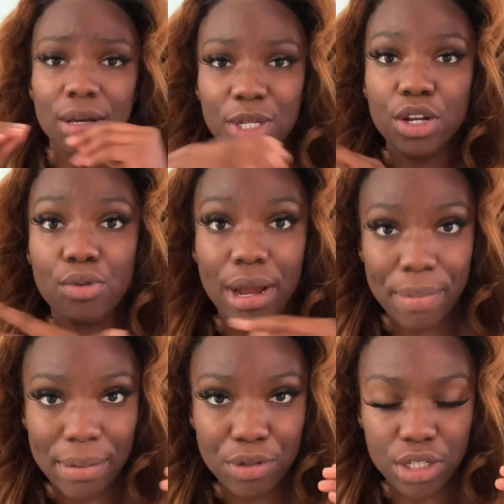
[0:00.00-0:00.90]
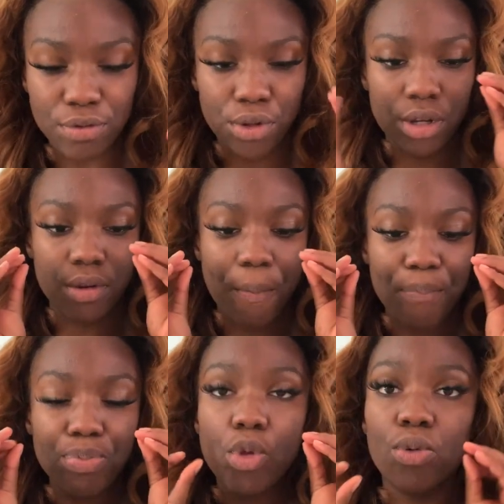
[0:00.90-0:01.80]
I'm gonna wrap up this vlog
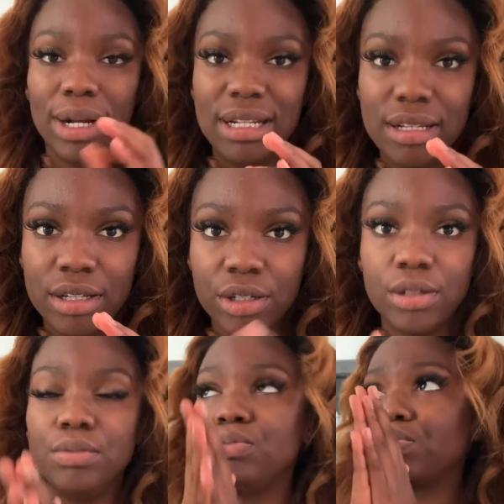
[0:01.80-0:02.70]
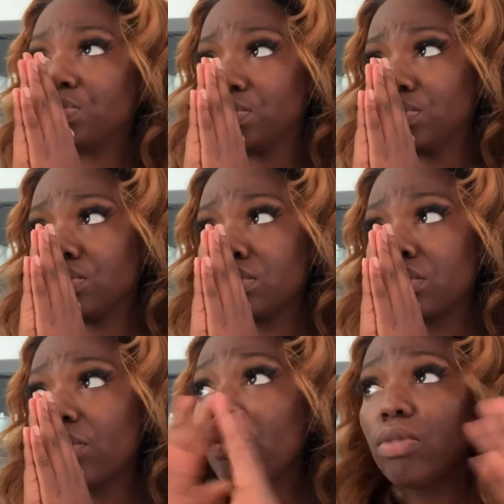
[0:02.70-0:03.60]
right here.
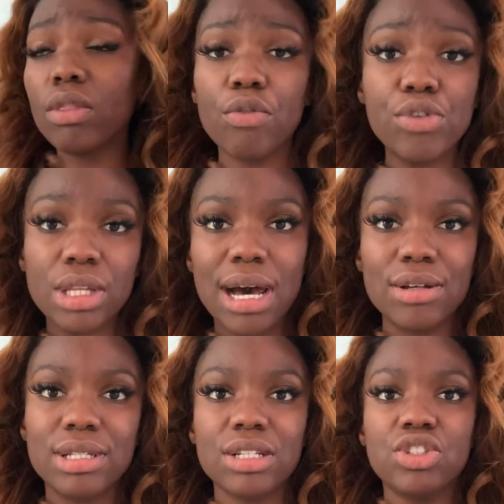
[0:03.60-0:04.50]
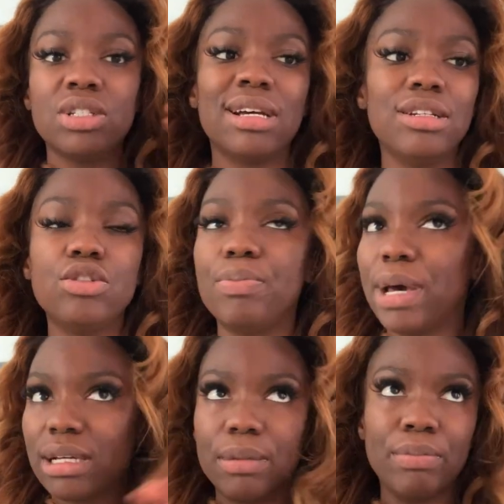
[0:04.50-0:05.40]
For the house section, I need to
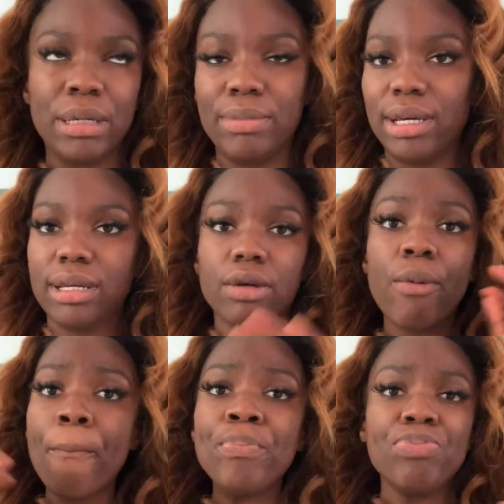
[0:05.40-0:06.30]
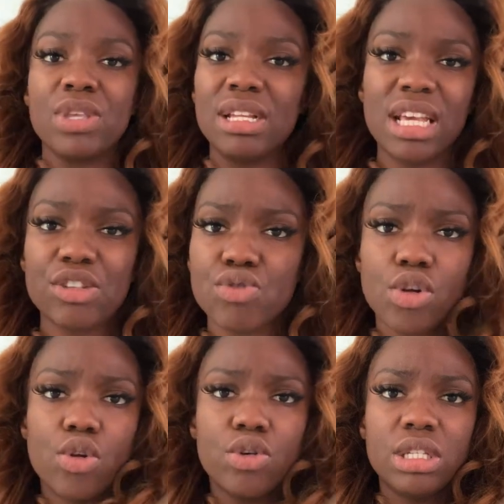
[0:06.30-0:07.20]
pack up my bag, get extra
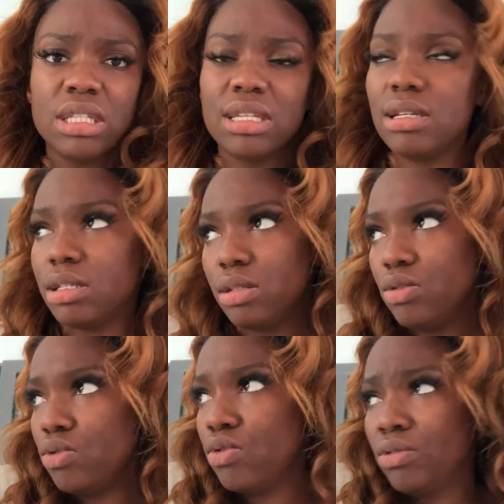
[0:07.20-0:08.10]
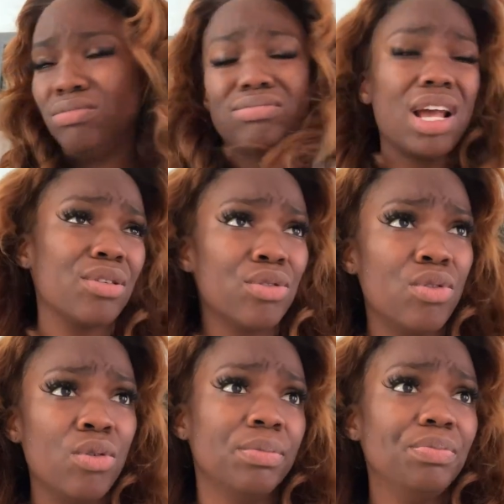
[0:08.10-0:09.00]
clothes in case, you know, I don't
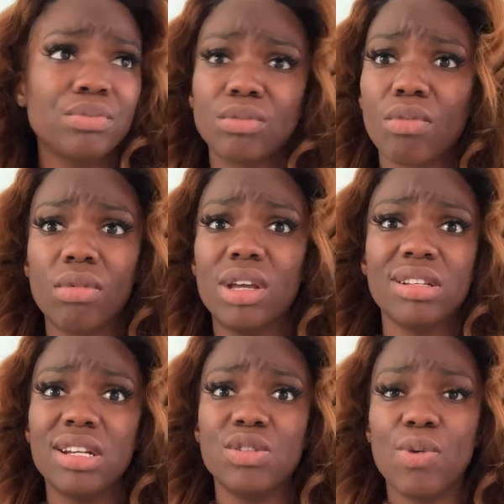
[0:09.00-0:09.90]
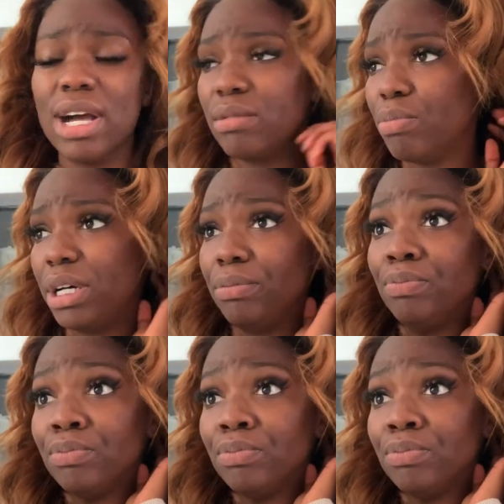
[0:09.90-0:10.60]
know, in case what, but